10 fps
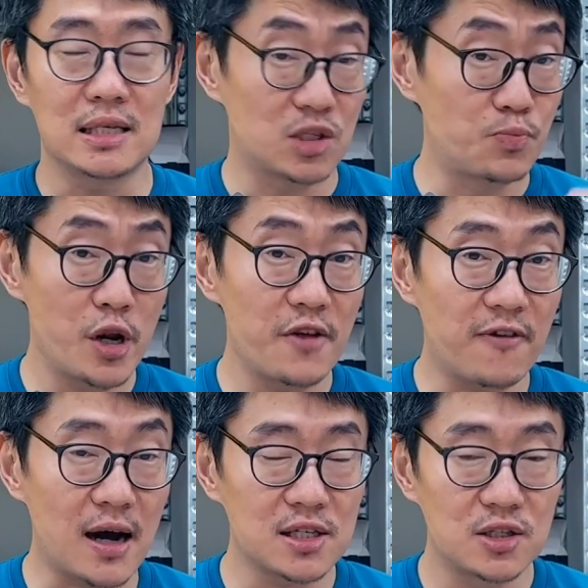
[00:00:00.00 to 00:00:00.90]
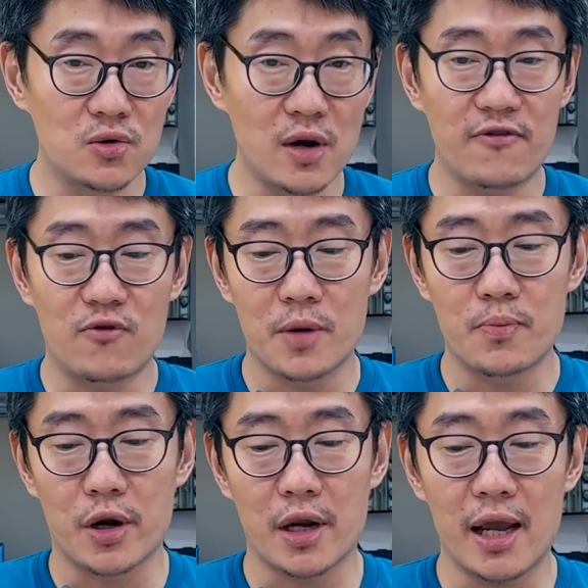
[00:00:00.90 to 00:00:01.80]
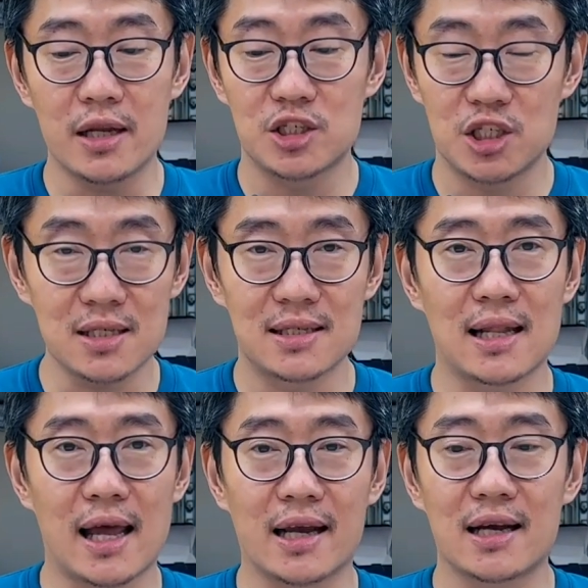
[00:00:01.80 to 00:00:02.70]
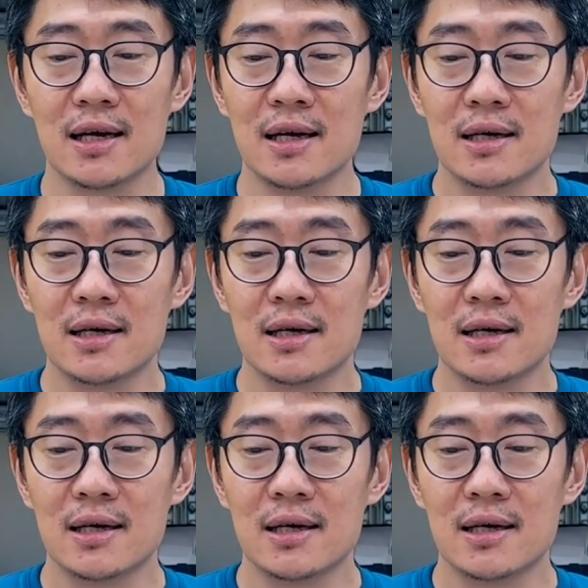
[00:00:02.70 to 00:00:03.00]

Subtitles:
It's pretty fast too, f1.8, just like